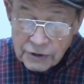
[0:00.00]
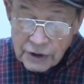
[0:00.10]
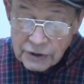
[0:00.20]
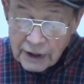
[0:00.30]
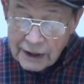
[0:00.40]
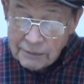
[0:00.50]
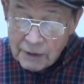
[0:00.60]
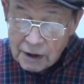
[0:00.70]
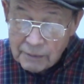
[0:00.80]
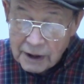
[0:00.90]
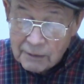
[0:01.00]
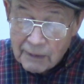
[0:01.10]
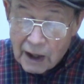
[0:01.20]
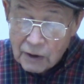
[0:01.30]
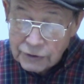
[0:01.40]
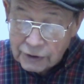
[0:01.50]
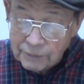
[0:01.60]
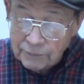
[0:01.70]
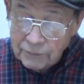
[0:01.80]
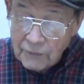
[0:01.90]
as the 8mm Mauser,
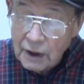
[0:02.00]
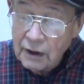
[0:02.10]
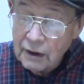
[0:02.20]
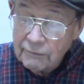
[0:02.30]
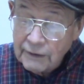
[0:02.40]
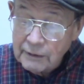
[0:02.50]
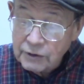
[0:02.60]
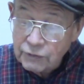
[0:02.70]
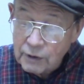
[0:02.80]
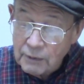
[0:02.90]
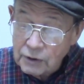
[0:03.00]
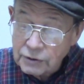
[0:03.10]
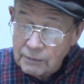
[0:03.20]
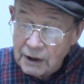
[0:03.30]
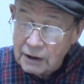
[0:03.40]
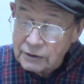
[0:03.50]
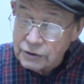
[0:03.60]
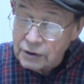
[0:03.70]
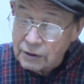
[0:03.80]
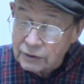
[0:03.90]
famous for most American
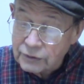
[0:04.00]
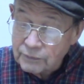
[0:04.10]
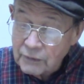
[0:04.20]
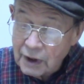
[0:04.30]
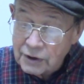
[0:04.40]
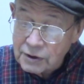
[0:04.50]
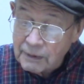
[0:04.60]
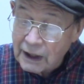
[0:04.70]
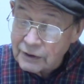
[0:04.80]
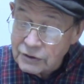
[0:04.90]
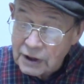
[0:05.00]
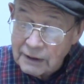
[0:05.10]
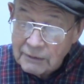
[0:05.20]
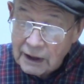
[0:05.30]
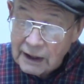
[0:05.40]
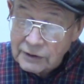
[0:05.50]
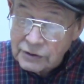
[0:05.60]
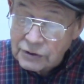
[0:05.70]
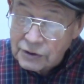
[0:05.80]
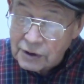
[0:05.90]
shooters. It is about the same class
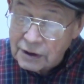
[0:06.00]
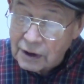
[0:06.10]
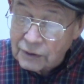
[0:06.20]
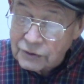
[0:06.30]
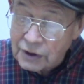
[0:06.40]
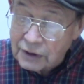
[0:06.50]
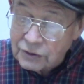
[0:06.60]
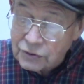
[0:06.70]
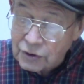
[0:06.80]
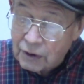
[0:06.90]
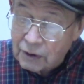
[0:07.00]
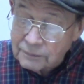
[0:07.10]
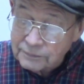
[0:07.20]
as the 30-06 and so on.